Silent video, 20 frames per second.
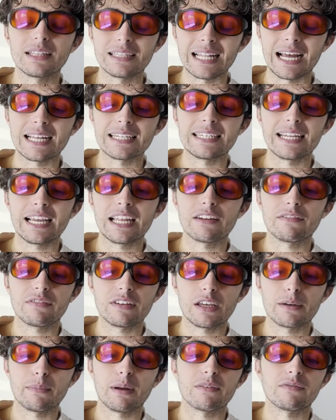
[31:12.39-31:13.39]

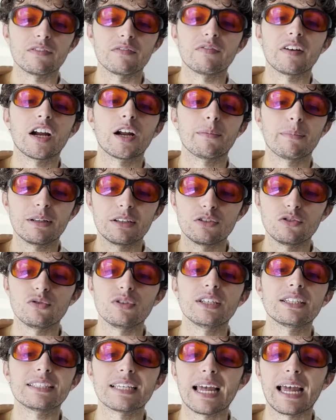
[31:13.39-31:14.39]
EMF environment, you
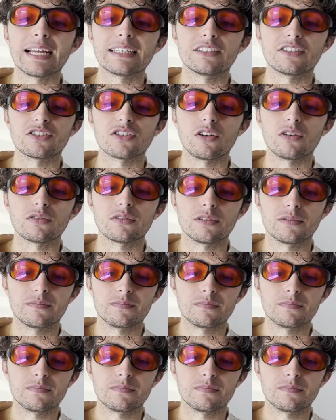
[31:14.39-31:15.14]
need to add salt.